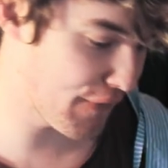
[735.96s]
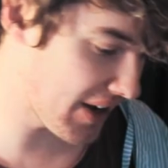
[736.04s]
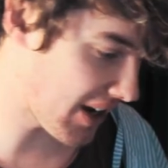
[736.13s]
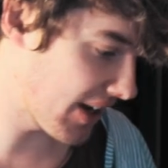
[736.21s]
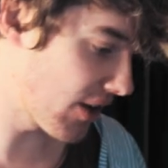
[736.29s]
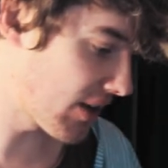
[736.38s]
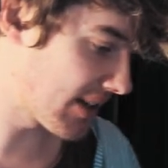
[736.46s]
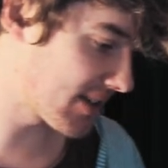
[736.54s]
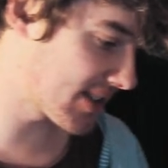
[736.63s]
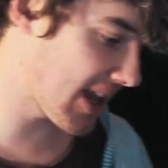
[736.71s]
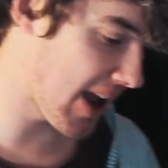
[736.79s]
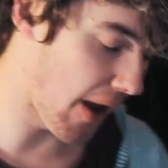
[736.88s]
thing I don't
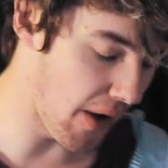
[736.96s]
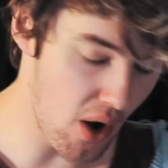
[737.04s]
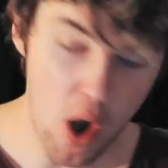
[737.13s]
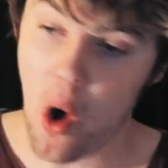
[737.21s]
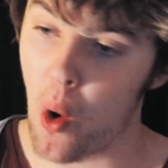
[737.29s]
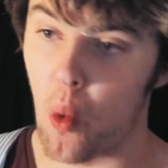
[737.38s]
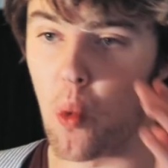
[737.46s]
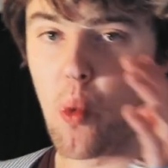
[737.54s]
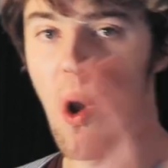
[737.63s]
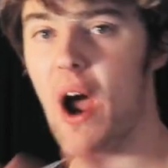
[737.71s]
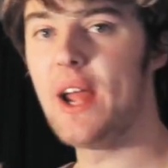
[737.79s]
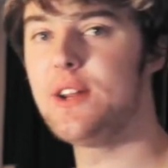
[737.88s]
understand.
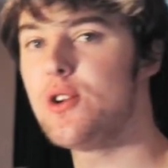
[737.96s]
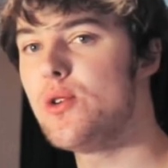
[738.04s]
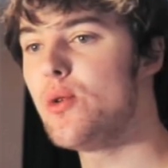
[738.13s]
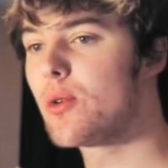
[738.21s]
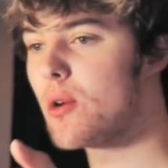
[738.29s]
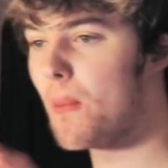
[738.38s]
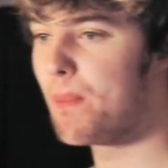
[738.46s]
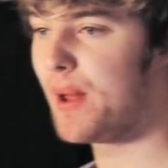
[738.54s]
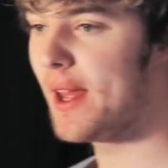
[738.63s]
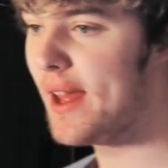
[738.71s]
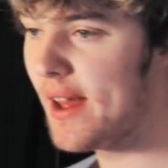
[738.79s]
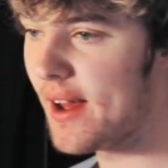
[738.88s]
Why do you
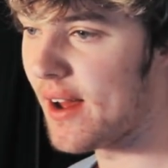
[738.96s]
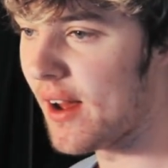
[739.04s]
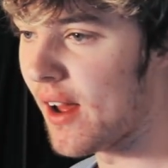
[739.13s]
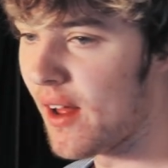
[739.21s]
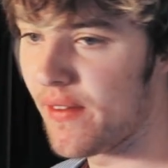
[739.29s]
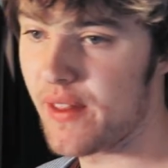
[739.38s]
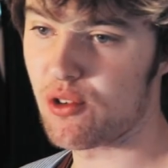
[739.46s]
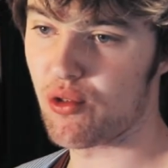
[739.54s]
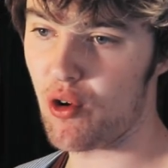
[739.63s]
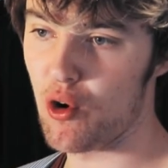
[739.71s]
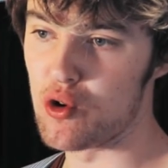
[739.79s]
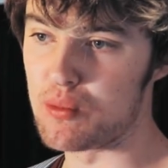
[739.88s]
compare the
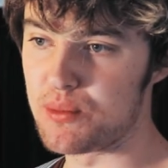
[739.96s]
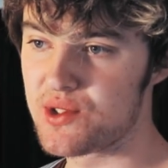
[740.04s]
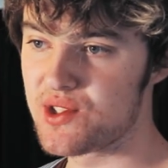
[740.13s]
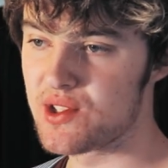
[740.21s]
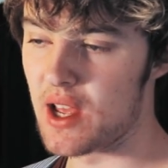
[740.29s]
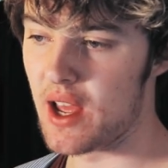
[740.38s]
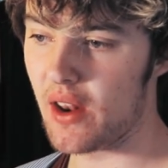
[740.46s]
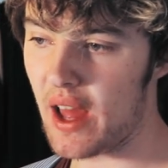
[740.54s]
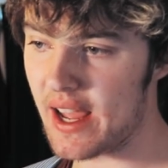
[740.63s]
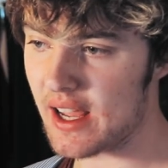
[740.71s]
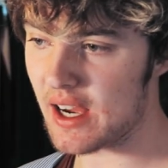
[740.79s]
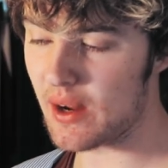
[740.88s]
groups?
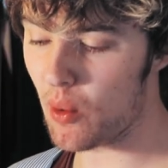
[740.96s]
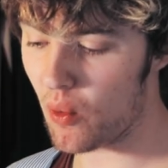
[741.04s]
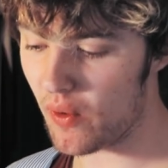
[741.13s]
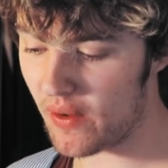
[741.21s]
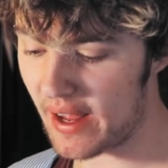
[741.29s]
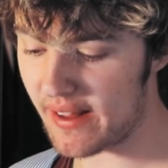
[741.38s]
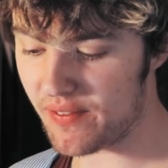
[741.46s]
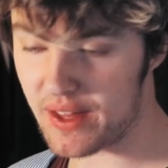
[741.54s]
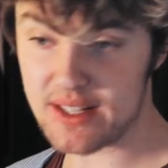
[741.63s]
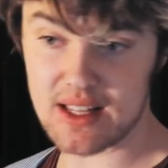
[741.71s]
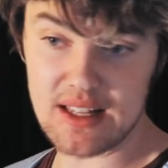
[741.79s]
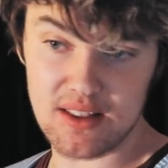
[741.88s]
Like,
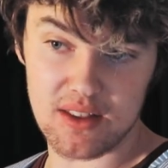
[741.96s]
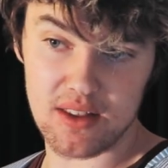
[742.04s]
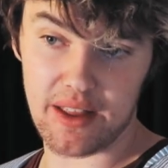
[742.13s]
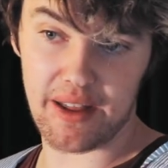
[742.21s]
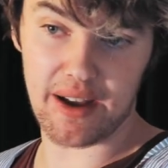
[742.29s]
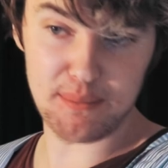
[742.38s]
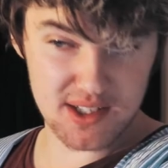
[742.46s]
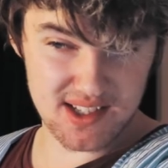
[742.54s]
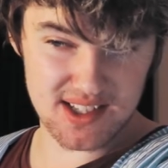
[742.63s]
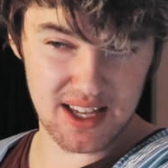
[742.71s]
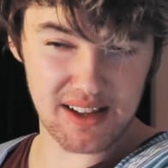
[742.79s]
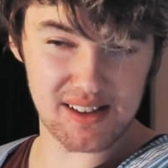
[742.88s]
I'm
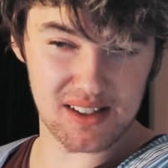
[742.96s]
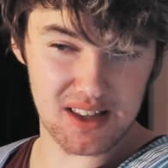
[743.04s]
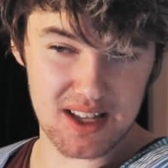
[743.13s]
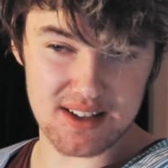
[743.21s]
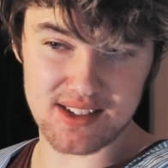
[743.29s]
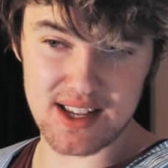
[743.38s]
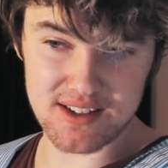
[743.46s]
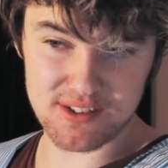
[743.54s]
just seeing this, and